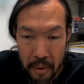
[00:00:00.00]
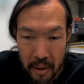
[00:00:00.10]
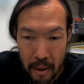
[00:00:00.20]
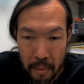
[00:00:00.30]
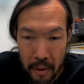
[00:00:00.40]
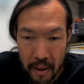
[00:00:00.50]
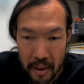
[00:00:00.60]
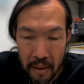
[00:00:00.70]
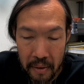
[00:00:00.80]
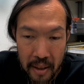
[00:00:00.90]
is going to be on the
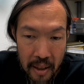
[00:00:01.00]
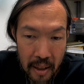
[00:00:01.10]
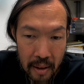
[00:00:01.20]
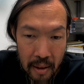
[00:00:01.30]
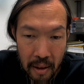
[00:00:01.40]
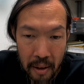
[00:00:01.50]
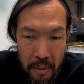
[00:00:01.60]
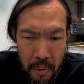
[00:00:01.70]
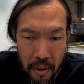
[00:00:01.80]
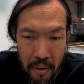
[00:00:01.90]
17th
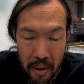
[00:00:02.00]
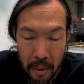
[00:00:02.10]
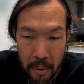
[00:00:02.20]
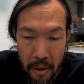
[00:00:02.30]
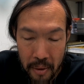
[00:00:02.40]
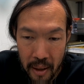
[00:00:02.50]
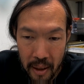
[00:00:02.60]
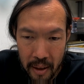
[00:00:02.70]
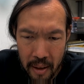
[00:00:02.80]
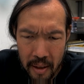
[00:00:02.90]
onward. I'm going to try to
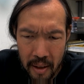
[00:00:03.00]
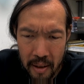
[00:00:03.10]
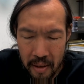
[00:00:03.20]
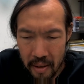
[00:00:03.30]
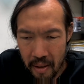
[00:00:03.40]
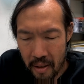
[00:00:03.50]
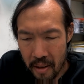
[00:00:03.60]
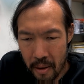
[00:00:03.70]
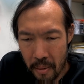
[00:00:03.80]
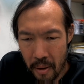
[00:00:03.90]
get the days and
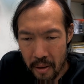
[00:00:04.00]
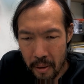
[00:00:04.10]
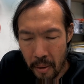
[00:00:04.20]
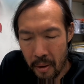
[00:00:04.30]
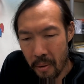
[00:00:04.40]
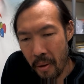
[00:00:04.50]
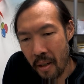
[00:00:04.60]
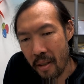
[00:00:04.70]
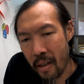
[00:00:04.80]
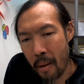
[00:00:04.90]
itinerary squared away
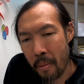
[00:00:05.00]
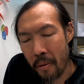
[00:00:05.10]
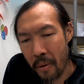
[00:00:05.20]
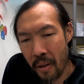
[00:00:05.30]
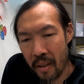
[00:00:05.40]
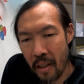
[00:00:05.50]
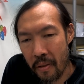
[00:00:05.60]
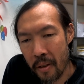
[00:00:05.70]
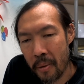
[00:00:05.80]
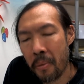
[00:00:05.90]
tonight before I leave
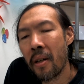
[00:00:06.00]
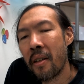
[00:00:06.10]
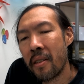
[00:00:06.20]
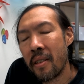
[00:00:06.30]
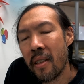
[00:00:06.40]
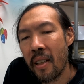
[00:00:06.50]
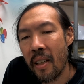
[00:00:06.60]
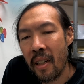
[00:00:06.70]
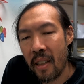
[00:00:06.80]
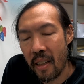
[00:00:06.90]
as well.
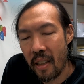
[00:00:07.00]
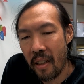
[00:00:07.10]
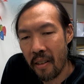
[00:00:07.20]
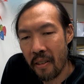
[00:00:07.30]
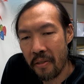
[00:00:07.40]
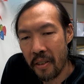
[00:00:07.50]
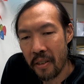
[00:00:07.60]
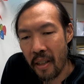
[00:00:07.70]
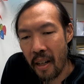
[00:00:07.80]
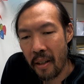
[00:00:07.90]
Get that all
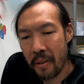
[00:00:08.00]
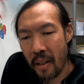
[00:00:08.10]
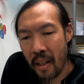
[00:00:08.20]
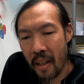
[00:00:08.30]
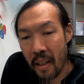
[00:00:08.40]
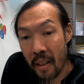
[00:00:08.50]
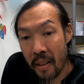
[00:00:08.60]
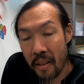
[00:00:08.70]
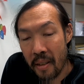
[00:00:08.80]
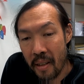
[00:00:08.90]
filled out,
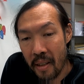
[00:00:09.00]
and